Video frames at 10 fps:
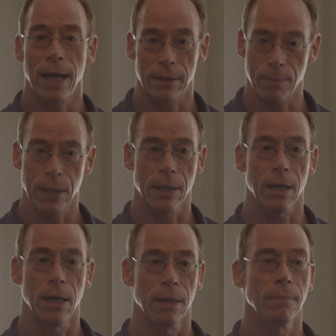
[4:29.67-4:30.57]
at the
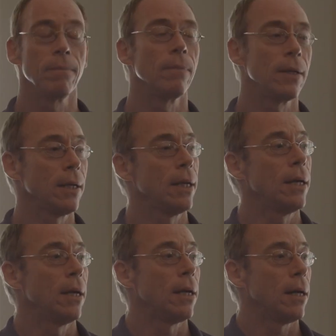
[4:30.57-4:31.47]
Pentagon
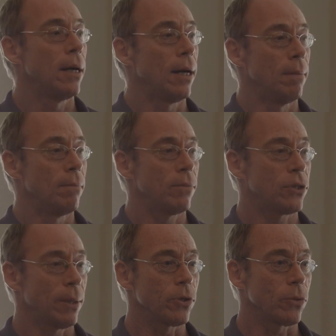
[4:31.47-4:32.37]
um,
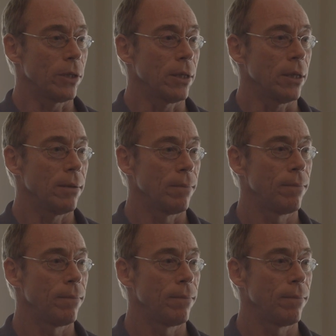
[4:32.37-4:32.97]
subsequently.